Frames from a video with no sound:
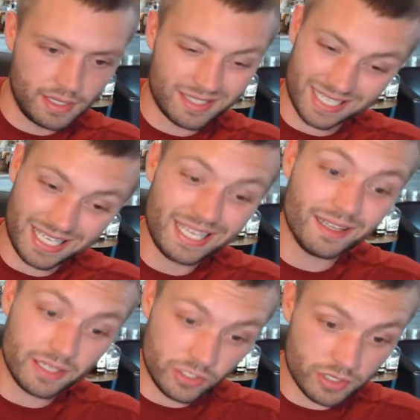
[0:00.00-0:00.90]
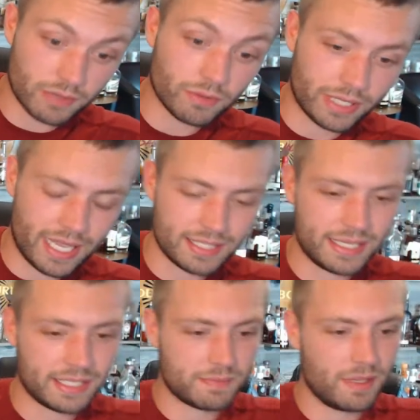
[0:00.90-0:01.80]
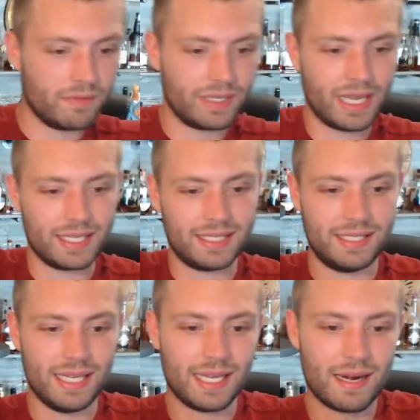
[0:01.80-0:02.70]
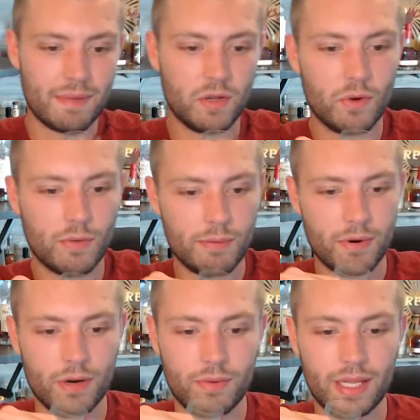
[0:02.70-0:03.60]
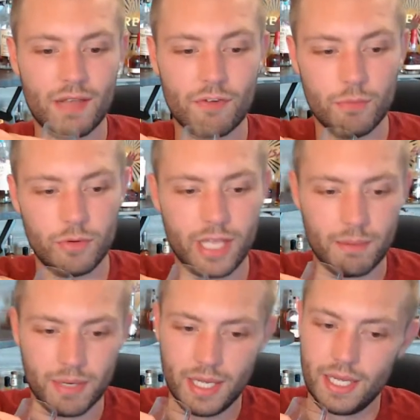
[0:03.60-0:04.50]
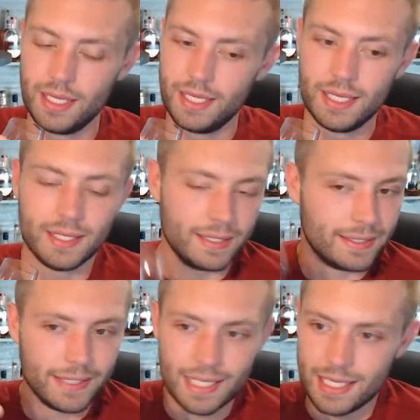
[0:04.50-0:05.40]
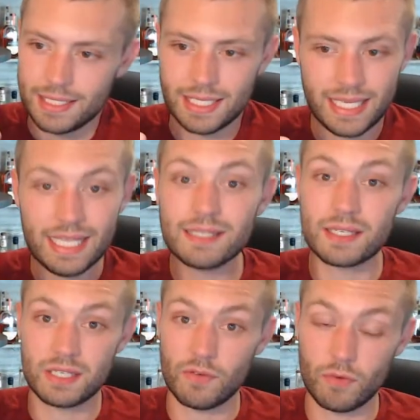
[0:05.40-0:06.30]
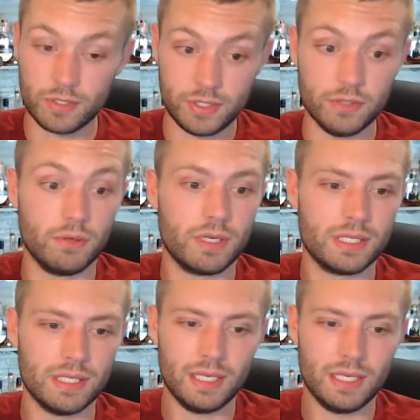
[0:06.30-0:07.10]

Tequila in general, can't stand the smell of it. Got sick out of my going away party when I left for boot camp. Tequila's a tough one too, because